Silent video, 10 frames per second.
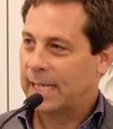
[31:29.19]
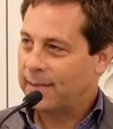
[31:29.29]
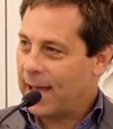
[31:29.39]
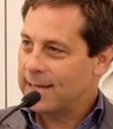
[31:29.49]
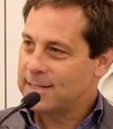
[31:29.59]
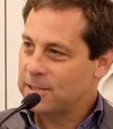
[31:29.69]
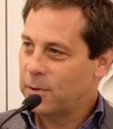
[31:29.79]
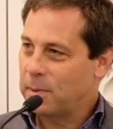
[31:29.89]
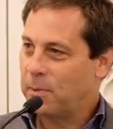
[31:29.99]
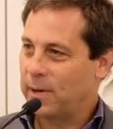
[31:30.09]
And that is the
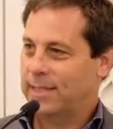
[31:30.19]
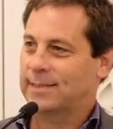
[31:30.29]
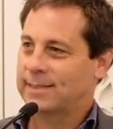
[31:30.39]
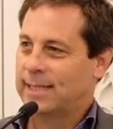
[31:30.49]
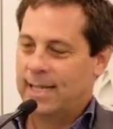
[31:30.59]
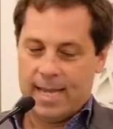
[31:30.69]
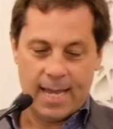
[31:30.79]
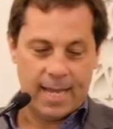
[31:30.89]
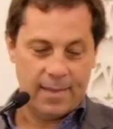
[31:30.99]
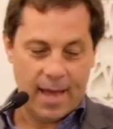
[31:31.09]
triple point.
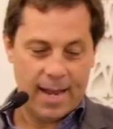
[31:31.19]
And that